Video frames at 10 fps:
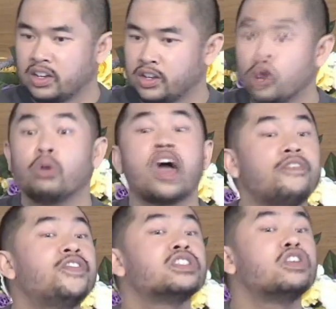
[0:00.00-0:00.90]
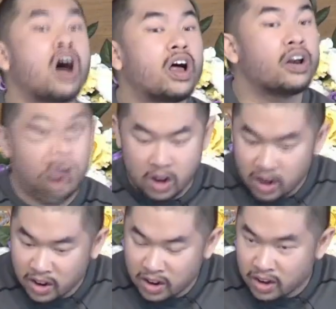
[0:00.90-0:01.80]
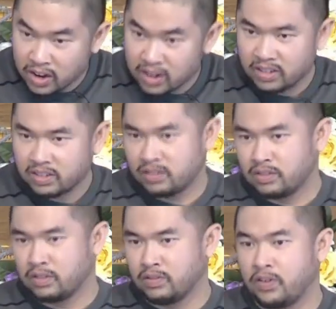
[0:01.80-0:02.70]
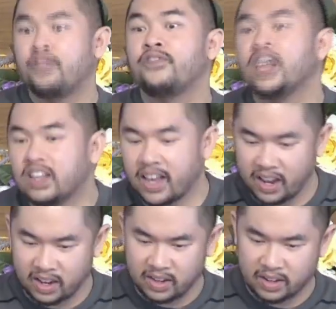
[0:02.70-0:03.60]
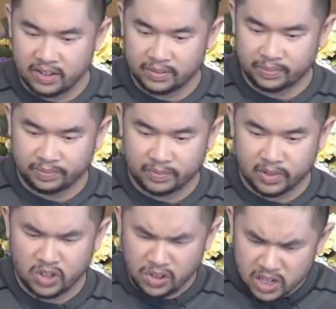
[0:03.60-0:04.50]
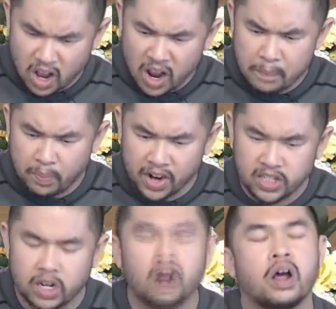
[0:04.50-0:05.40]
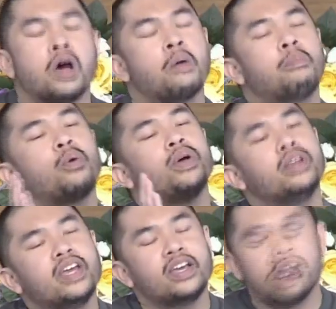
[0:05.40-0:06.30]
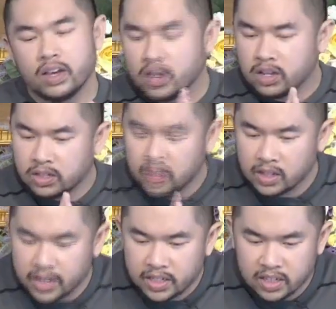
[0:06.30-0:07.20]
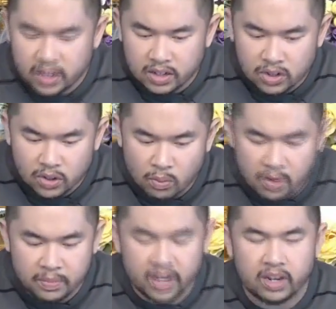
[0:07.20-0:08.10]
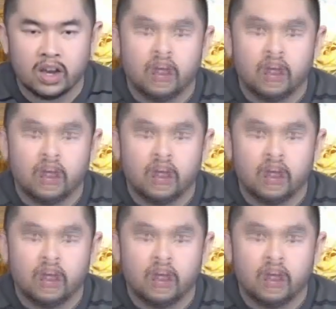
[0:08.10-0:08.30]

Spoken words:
Your life is not fulfilling. So there's a lot of pressure, but we need to listen to the women.